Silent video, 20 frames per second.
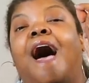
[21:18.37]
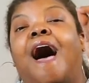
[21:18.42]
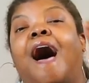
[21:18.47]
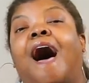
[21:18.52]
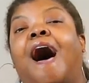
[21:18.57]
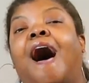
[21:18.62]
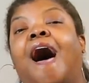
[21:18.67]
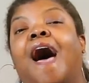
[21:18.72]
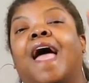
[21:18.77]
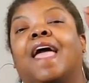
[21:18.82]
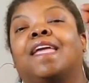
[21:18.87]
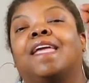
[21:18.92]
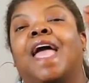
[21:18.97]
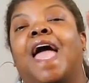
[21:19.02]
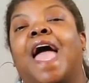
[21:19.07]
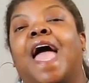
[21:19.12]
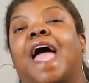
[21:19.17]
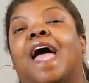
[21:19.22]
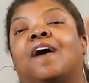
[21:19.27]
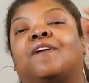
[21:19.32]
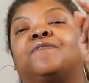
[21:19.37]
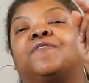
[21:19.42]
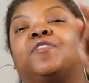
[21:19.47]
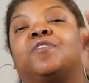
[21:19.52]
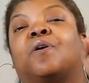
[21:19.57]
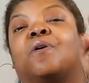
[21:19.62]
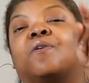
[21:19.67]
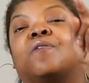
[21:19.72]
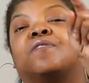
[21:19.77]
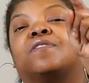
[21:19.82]
I have
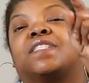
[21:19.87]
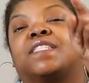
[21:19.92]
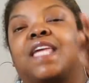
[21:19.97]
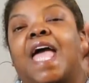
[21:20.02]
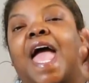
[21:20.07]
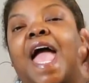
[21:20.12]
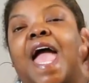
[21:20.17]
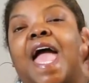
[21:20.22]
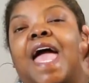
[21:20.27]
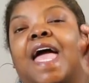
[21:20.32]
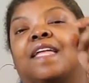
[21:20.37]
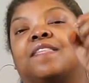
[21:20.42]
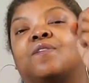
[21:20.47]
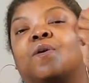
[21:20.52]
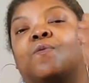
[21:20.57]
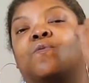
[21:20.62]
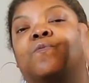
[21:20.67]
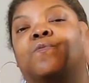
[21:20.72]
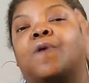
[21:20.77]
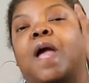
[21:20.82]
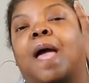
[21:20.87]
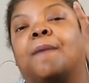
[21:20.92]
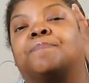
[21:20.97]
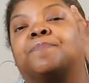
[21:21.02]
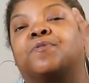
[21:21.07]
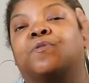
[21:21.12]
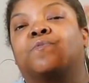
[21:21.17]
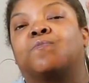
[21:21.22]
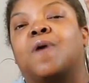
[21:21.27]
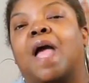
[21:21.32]
your dad
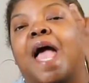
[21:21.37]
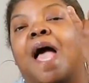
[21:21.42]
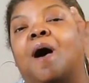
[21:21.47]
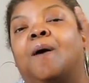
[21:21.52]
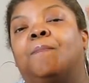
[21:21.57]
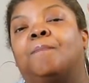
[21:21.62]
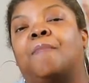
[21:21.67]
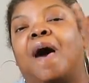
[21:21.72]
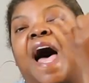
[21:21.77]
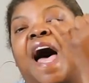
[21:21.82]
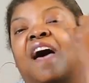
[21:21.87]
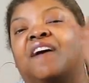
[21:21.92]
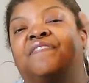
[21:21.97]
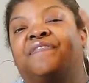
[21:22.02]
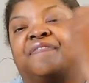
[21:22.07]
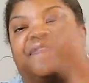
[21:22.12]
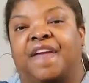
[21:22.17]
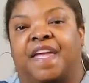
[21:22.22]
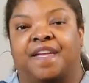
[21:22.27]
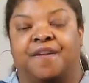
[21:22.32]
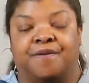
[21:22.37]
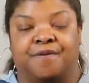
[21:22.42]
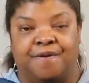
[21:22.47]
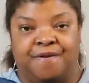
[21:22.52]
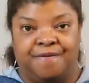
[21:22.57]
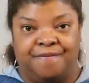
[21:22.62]
wrapped around my finger.